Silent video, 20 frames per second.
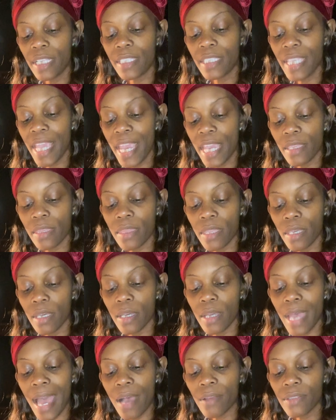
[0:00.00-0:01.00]
to take
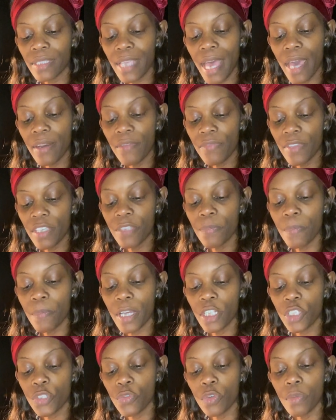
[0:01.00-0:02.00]
the outside of this
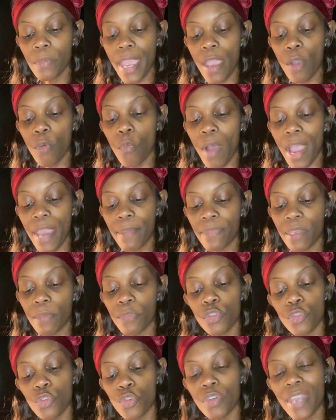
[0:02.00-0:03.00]
mushroom and wipe them.
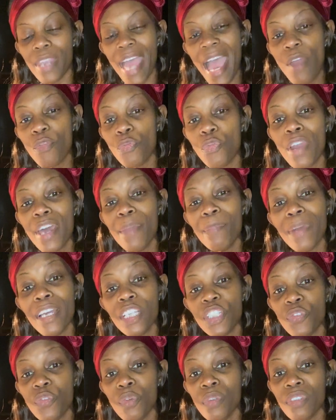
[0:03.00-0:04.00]
You do not run
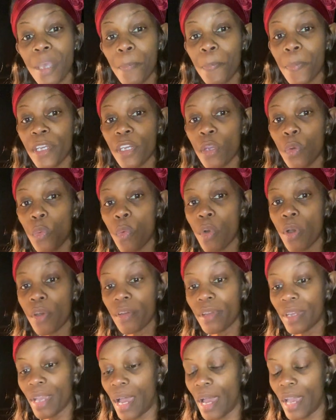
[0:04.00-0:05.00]
mushrooms up under
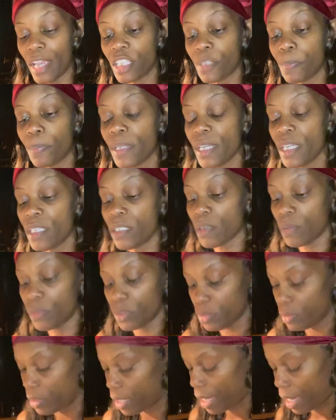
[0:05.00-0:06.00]
water, guys. Please
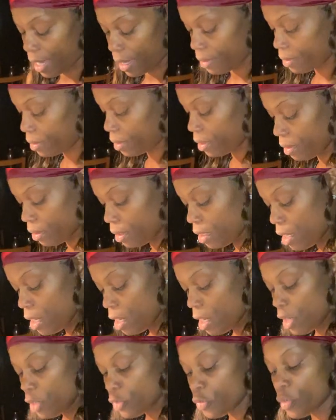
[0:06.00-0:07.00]
don't do that.
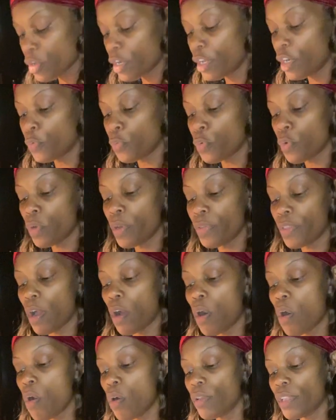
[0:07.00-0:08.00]
You're going to ruin the
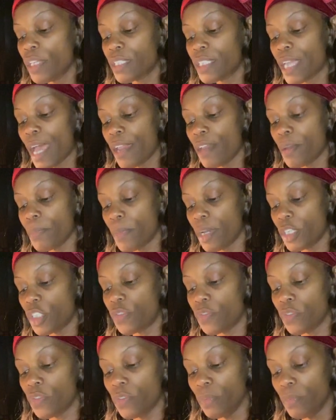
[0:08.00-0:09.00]
whole entire
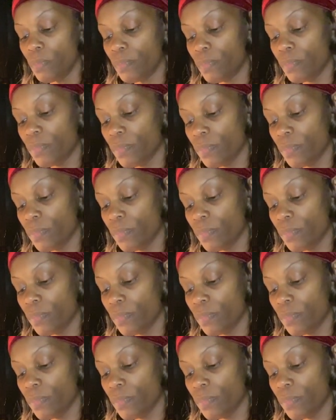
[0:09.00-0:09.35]
mushroom.